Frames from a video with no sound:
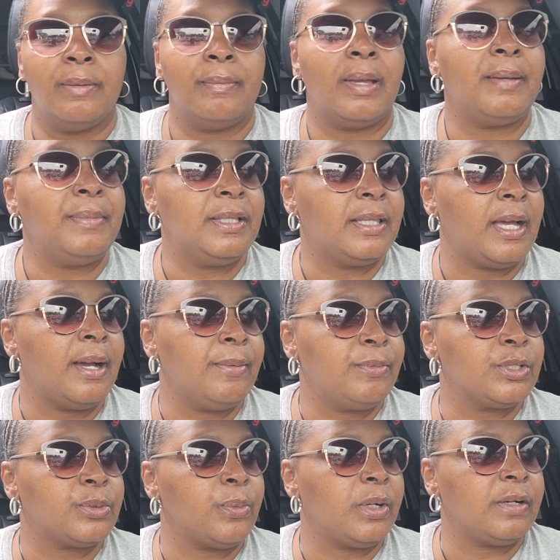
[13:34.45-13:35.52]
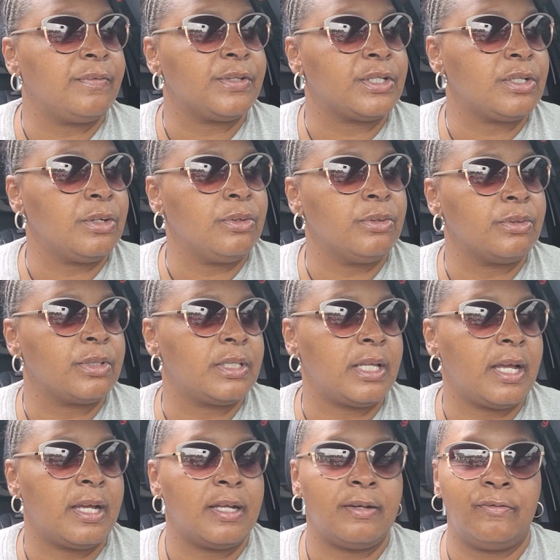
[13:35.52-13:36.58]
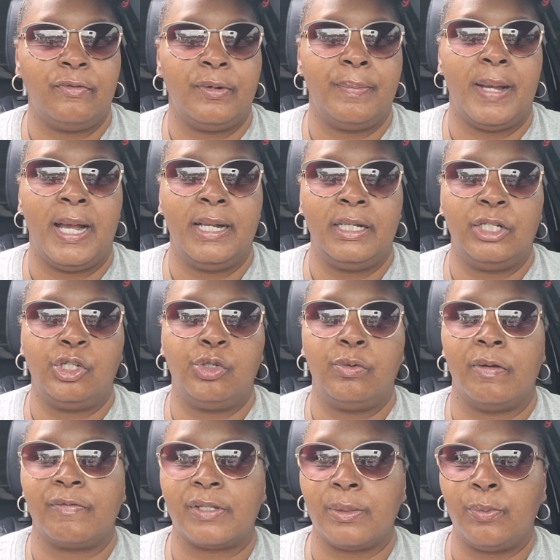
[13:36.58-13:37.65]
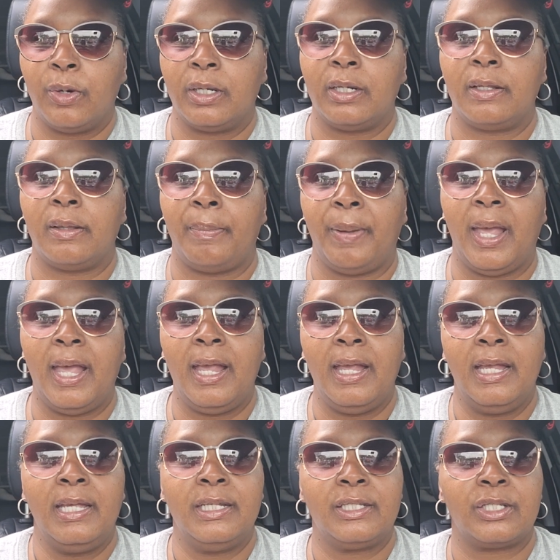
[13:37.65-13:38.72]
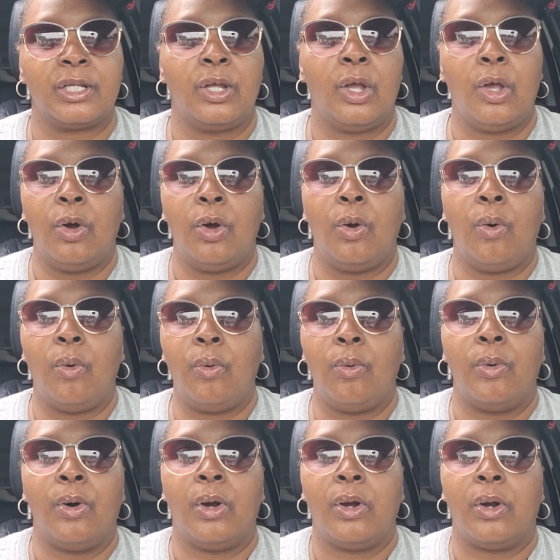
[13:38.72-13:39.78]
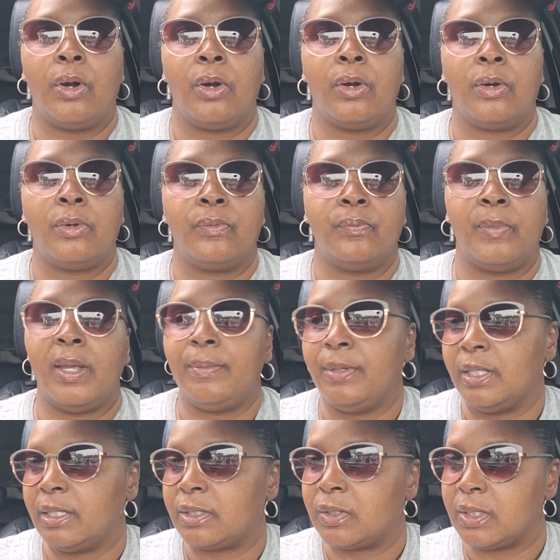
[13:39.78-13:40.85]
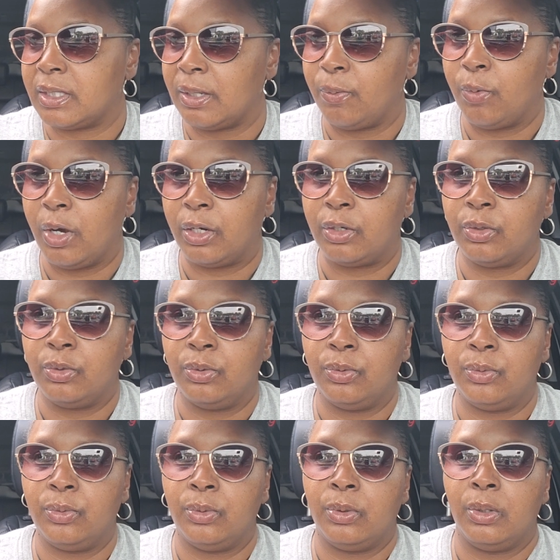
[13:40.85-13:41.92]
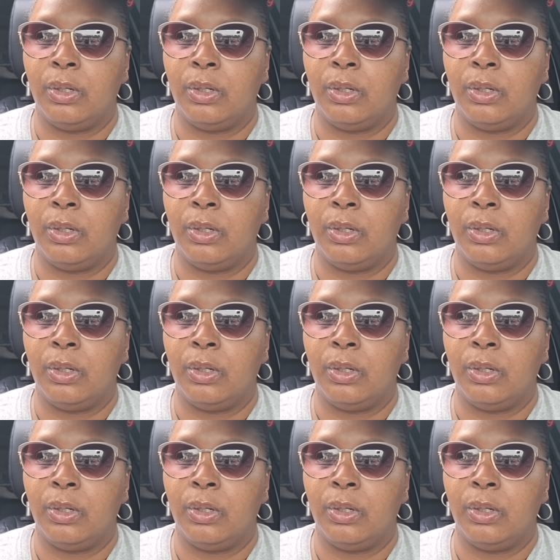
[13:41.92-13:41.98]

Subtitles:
Maybe that was one of the songs that reminded you of someone in the past, or maybe this is someone who